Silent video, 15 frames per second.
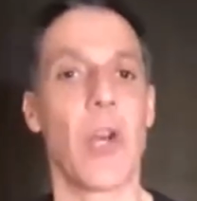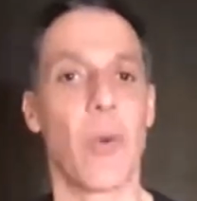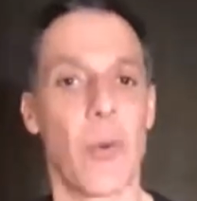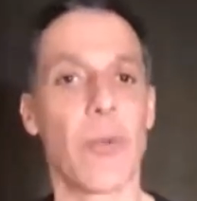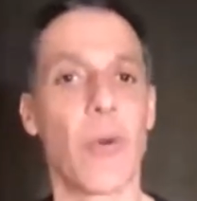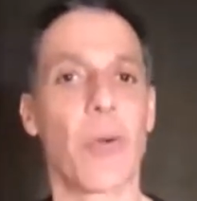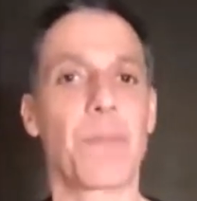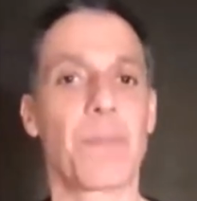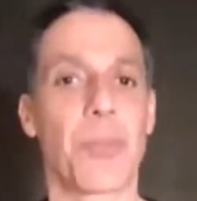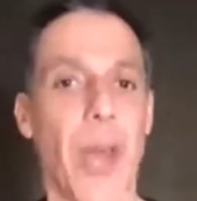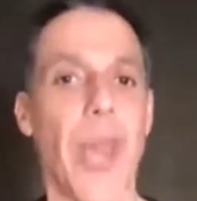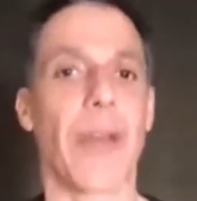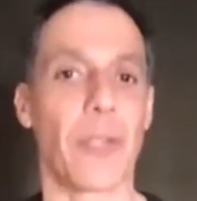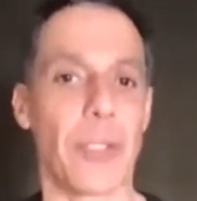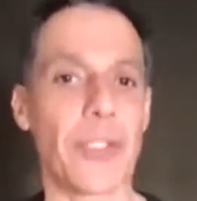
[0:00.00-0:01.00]
we will
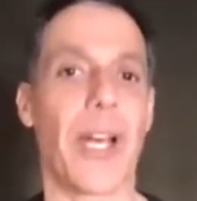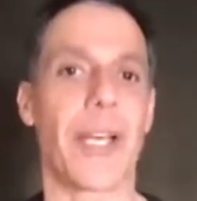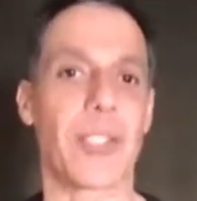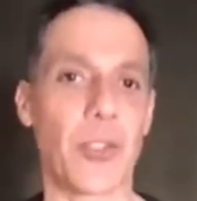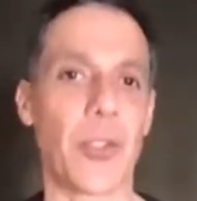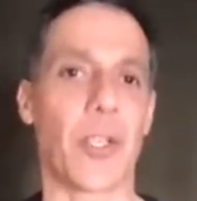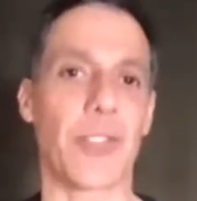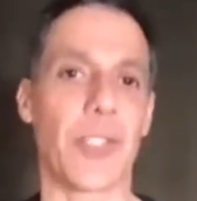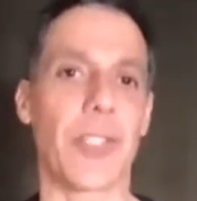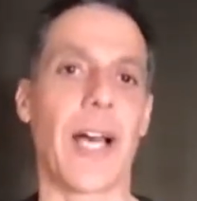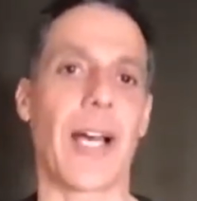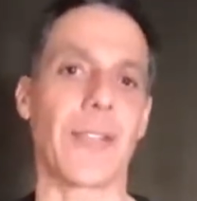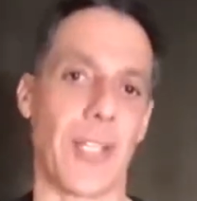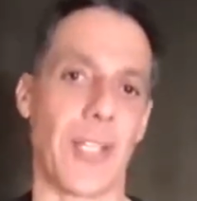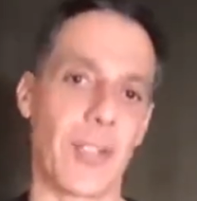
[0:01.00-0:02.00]
prioritize trusted
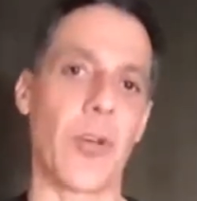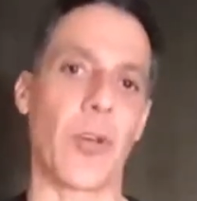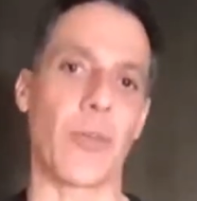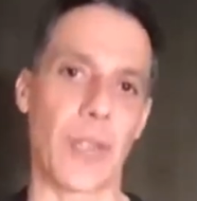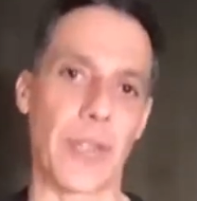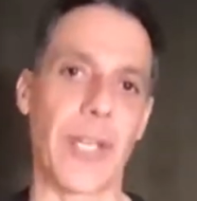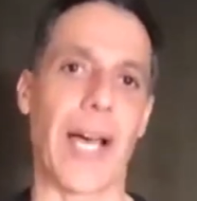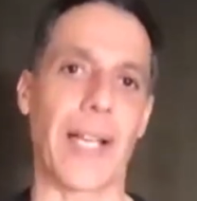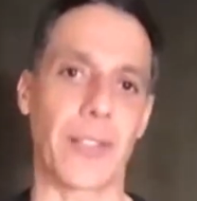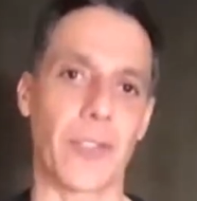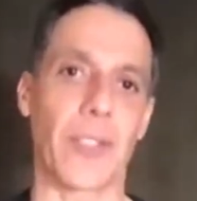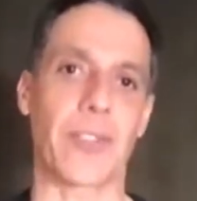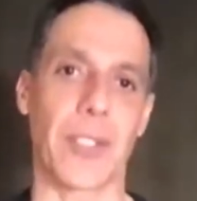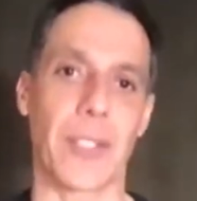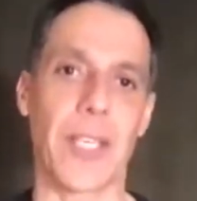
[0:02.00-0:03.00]
content over
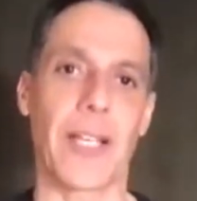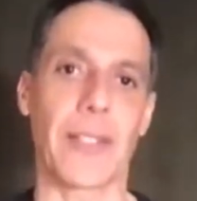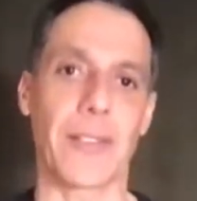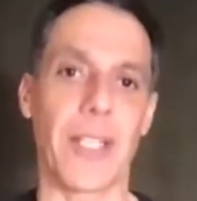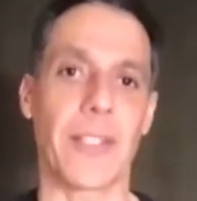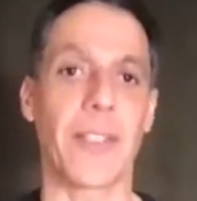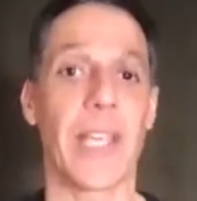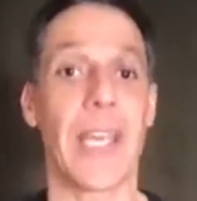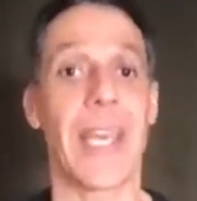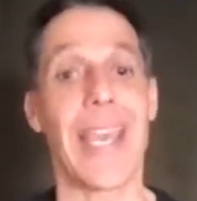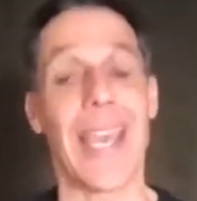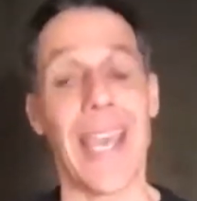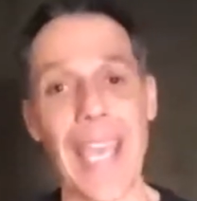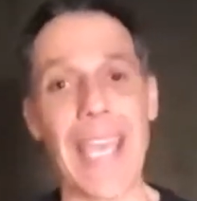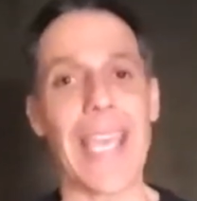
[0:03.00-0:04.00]
non-trusted content.
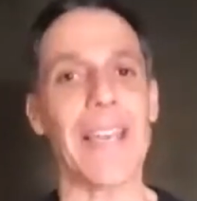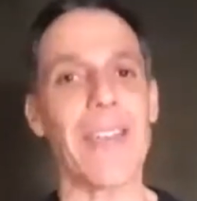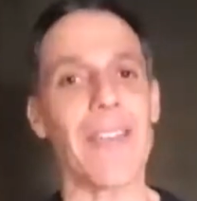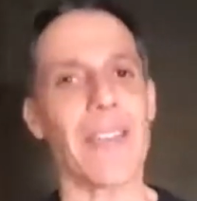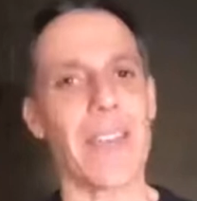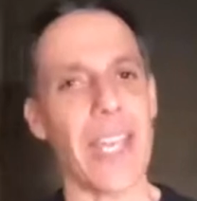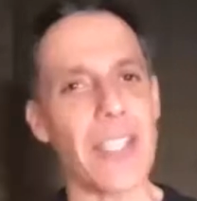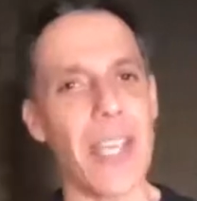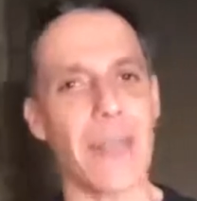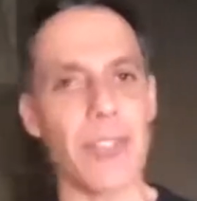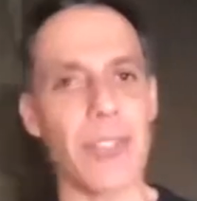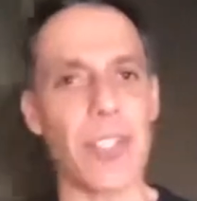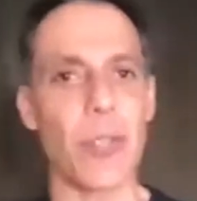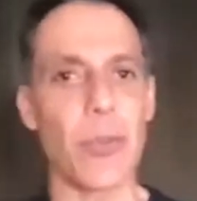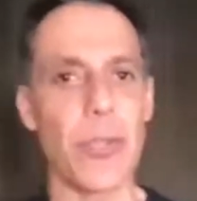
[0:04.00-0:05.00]
And then you
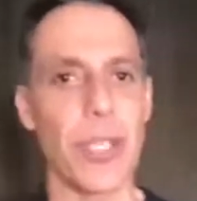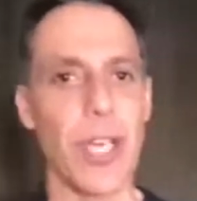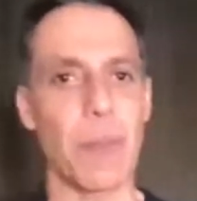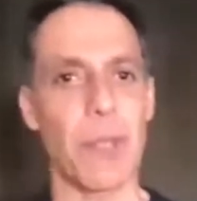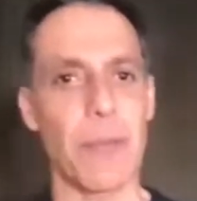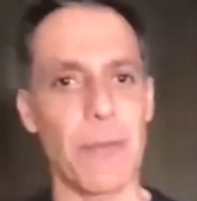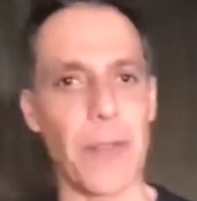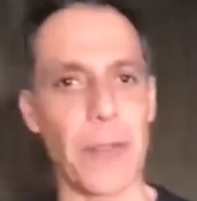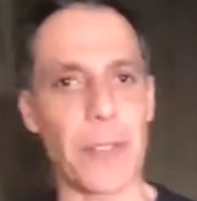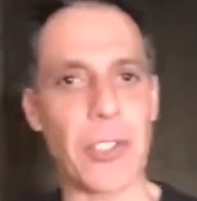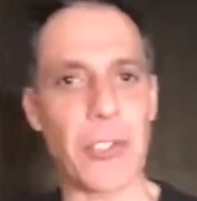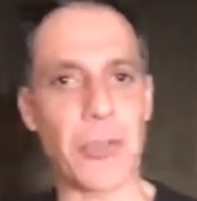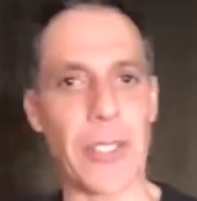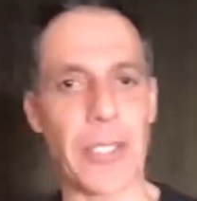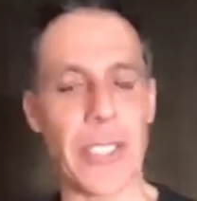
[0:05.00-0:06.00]
have to deal with a couple of
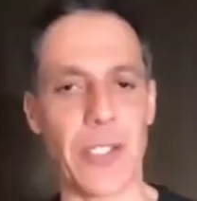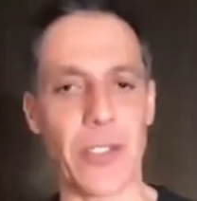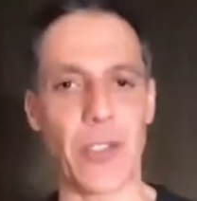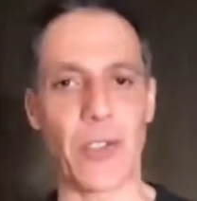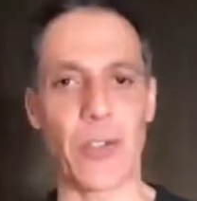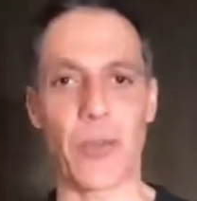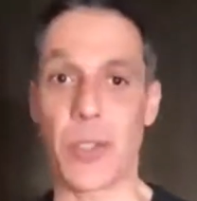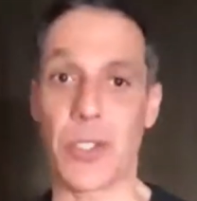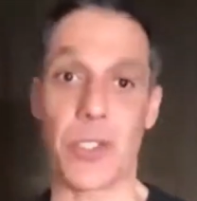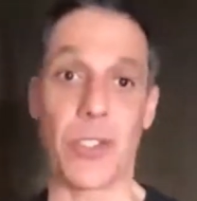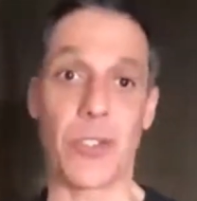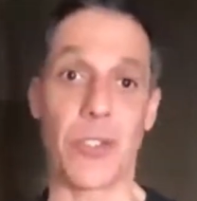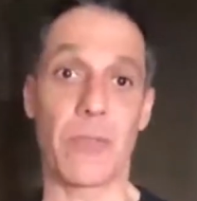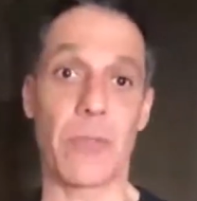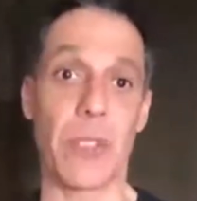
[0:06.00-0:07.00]
very tricky issues, which
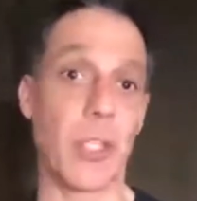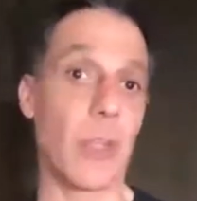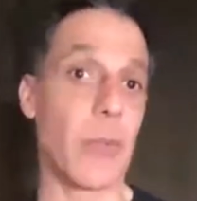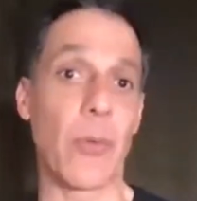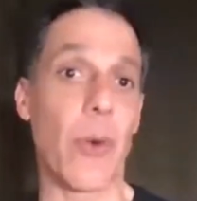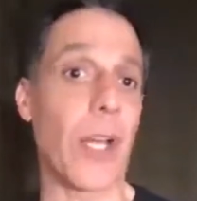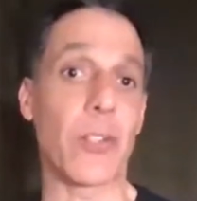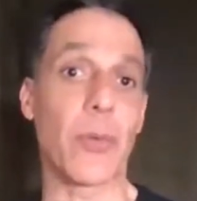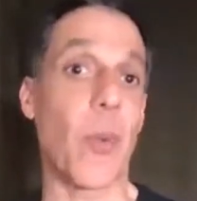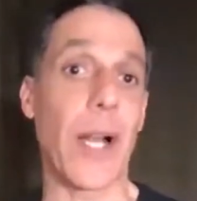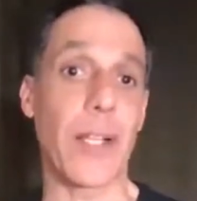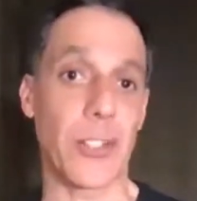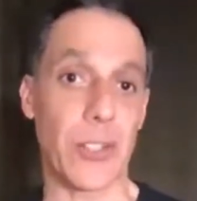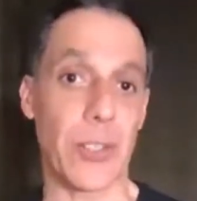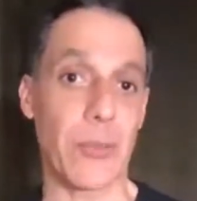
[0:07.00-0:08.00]
is human rights
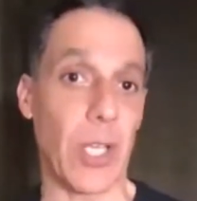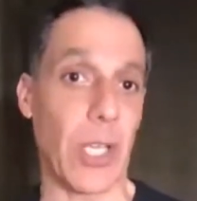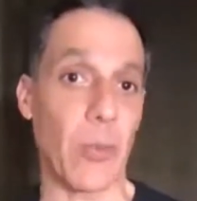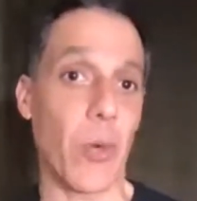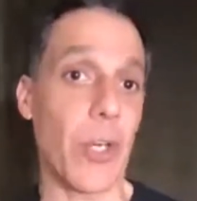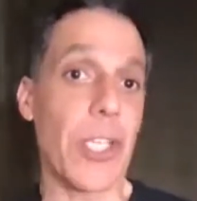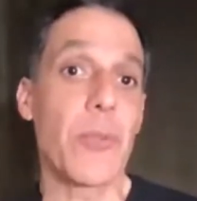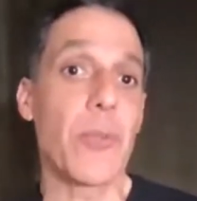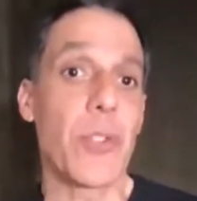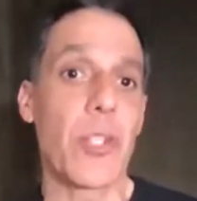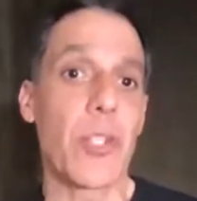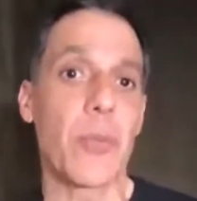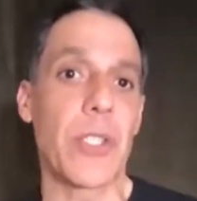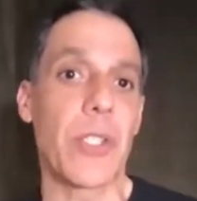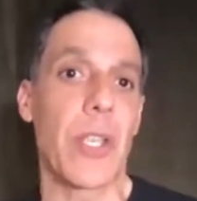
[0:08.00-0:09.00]
watching. Like, what do you
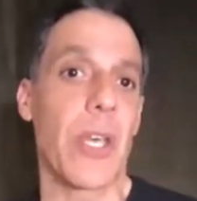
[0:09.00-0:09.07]
do with